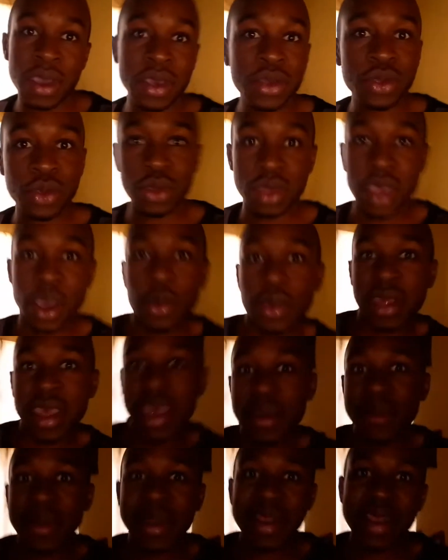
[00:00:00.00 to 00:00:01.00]
I used to stay with
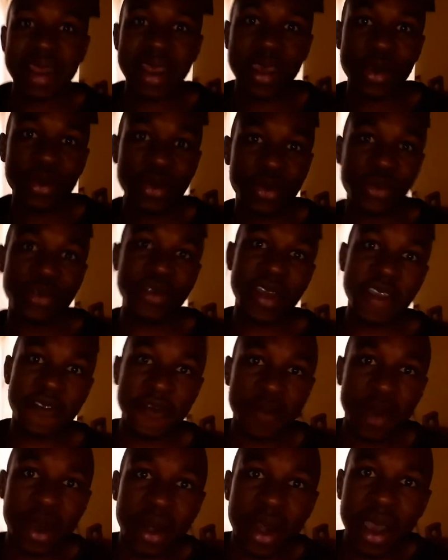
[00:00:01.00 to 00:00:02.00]
him and I used to drive
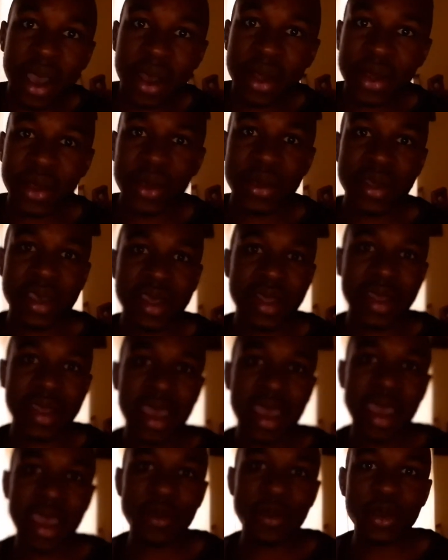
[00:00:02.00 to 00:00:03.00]
him around all the
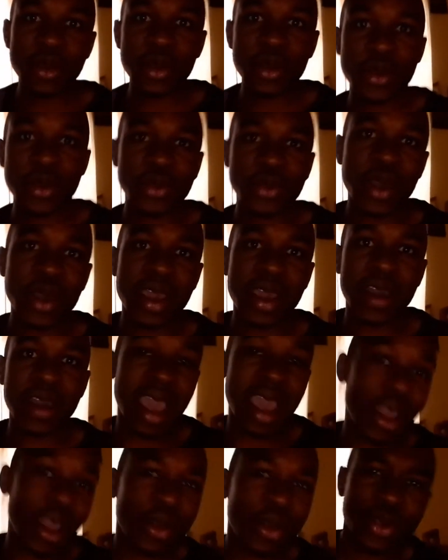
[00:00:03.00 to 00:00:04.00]
time, you know. So I,
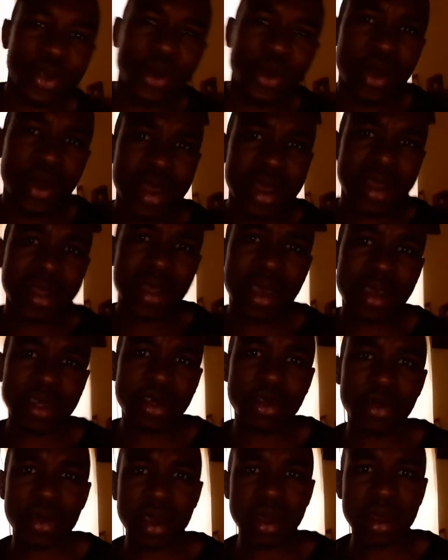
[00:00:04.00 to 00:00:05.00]
I also got
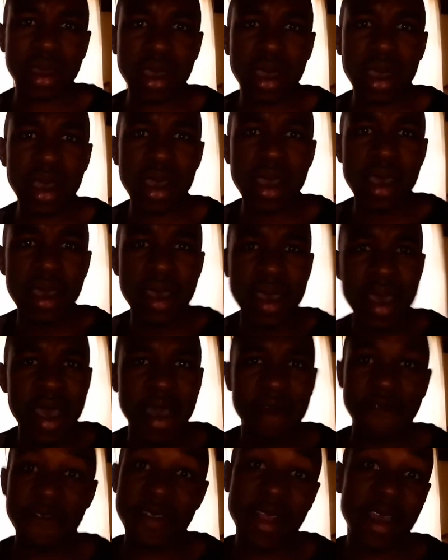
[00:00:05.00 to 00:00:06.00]
attached to that car.
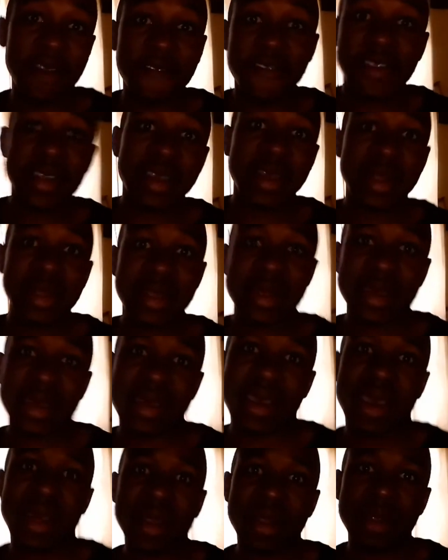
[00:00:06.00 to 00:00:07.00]
I've loved it,
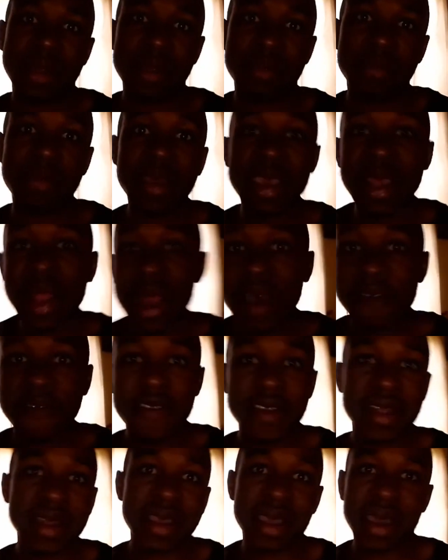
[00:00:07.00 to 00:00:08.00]
and me
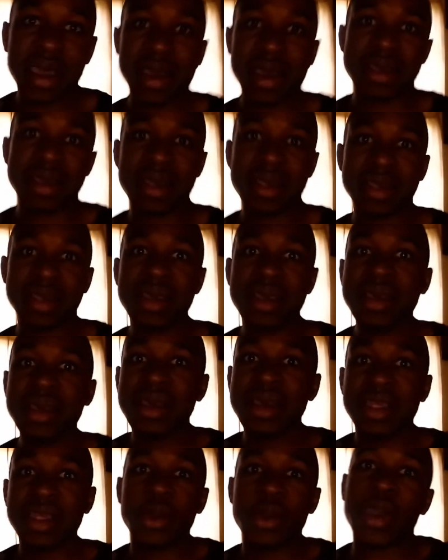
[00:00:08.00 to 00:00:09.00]
loving cars
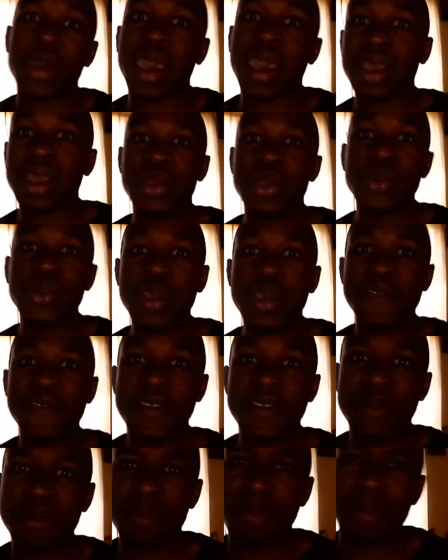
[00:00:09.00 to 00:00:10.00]
the way I do even